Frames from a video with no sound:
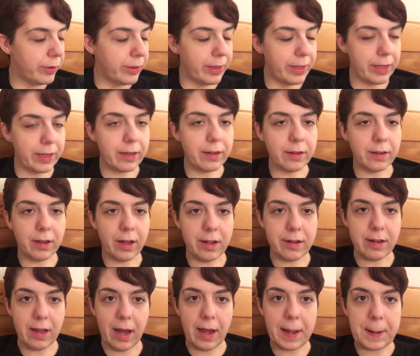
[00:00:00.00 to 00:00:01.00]
like a
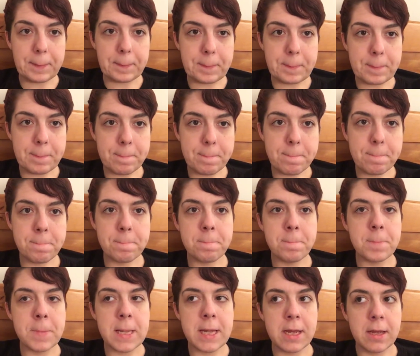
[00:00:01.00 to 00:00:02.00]
dime,
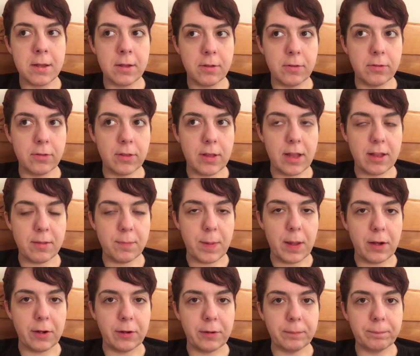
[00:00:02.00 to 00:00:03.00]
so that's
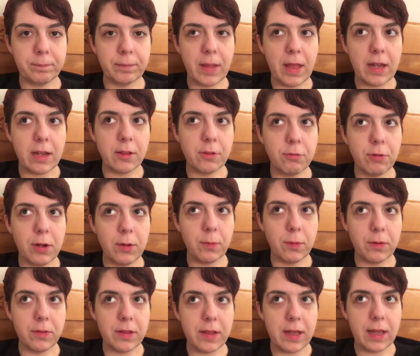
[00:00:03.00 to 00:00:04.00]
better. And it's right
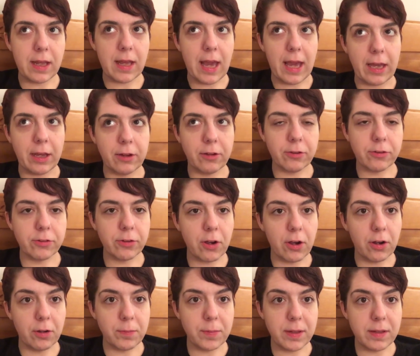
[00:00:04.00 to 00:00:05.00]
where the anchor
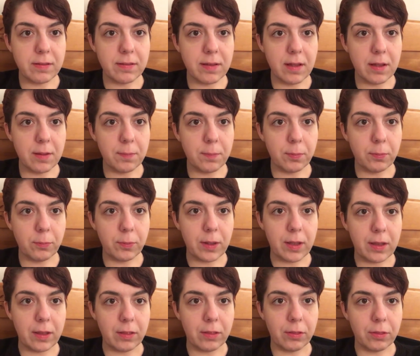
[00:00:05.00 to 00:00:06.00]
scar meets up
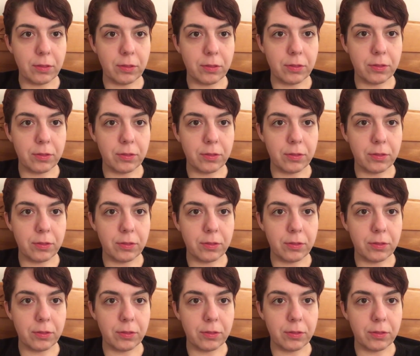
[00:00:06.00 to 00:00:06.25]
with